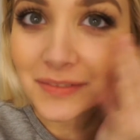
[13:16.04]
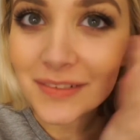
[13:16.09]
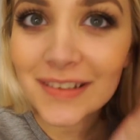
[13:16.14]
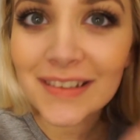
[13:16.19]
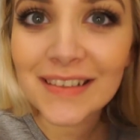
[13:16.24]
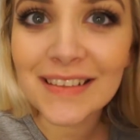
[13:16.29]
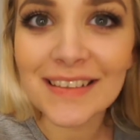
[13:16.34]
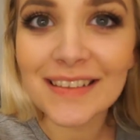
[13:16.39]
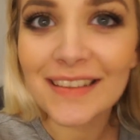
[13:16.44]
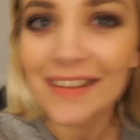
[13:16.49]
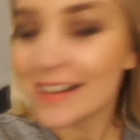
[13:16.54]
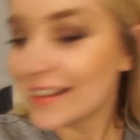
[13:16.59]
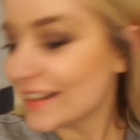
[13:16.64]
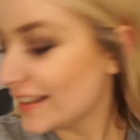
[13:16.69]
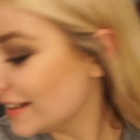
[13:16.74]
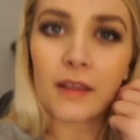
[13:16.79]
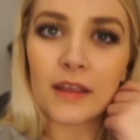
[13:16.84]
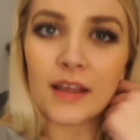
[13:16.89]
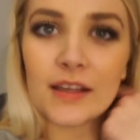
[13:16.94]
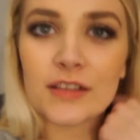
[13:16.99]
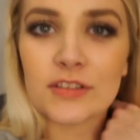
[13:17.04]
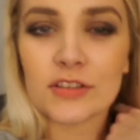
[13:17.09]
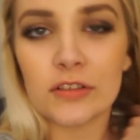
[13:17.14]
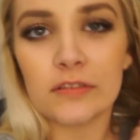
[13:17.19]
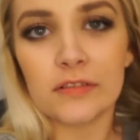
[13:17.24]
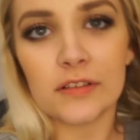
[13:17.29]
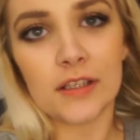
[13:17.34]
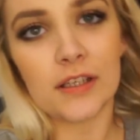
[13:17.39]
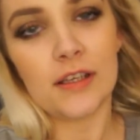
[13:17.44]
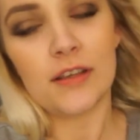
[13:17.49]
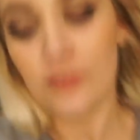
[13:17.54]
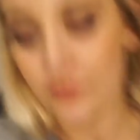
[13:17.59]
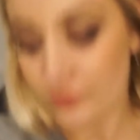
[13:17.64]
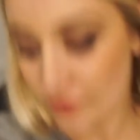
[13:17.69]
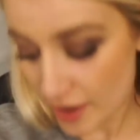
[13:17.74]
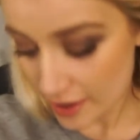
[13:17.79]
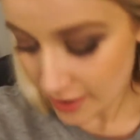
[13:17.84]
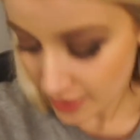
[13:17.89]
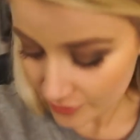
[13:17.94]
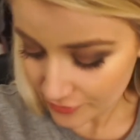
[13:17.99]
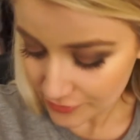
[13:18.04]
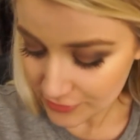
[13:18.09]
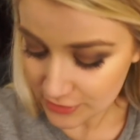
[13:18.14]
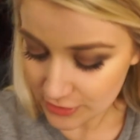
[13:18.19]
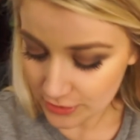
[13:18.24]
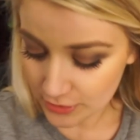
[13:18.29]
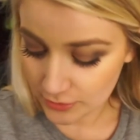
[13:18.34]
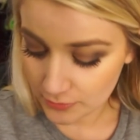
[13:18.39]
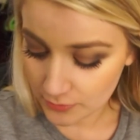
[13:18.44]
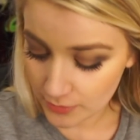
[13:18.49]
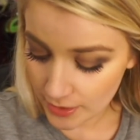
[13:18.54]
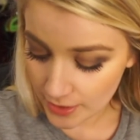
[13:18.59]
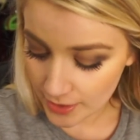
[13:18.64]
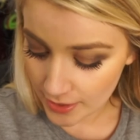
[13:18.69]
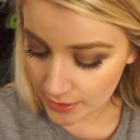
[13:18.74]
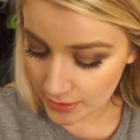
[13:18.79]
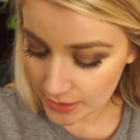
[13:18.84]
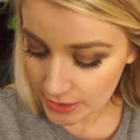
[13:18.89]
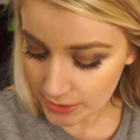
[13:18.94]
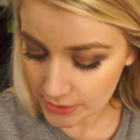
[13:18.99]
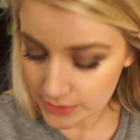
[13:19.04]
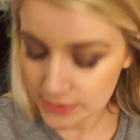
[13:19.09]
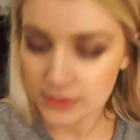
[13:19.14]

it is currently 5 to 8.